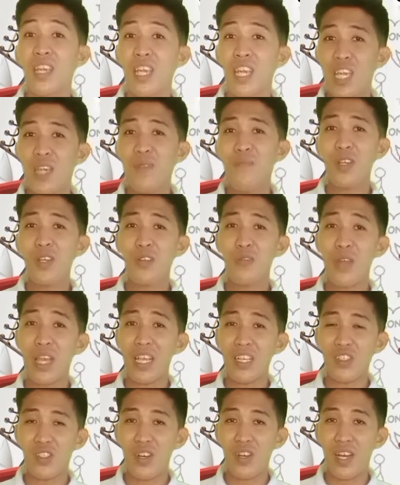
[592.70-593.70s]

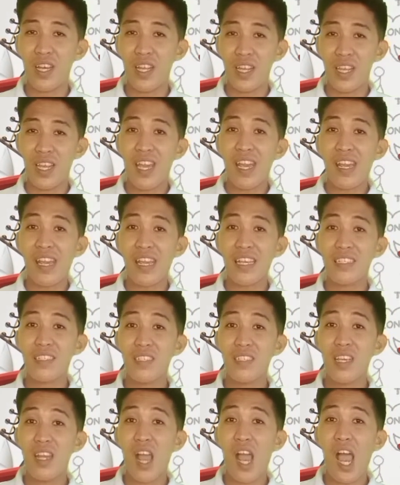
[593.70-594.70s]
Immigration
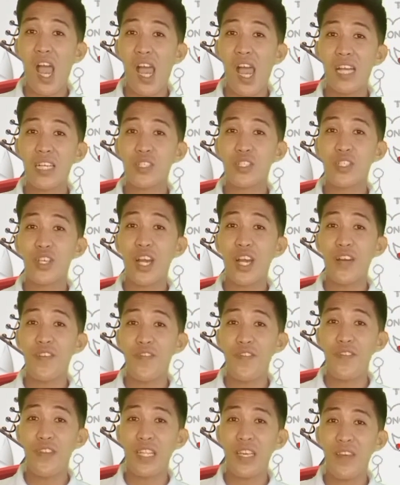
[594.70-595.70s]
is the act
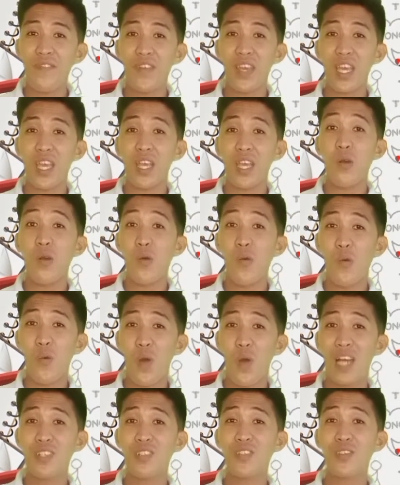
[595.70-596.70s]
of leaving
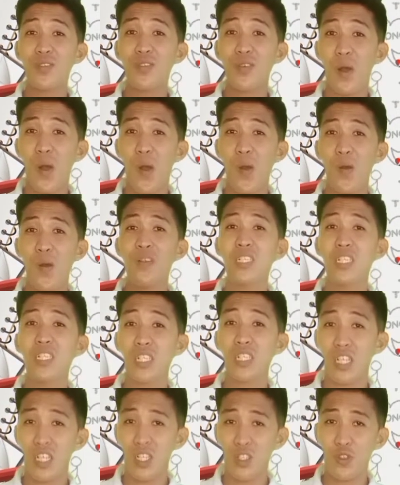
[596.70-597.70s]
one's own
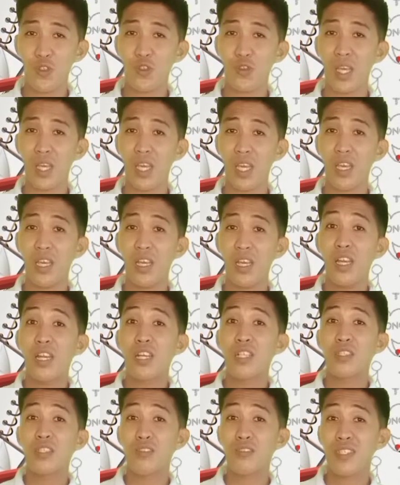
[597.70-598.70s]
country
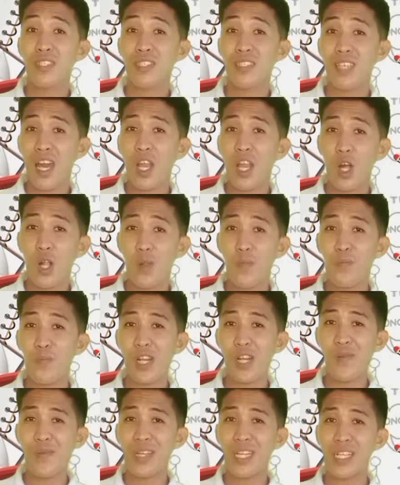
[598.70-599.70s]
to settle
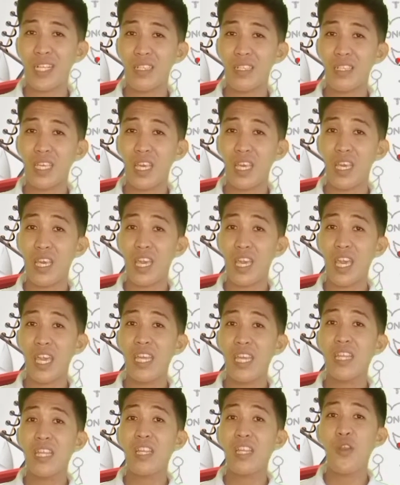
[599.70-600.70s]
permanently
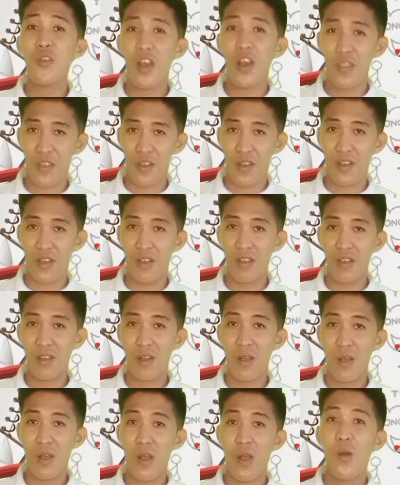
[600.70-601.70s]
in another,
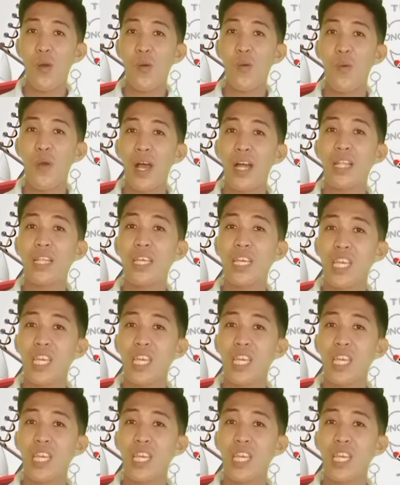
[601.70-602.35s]
while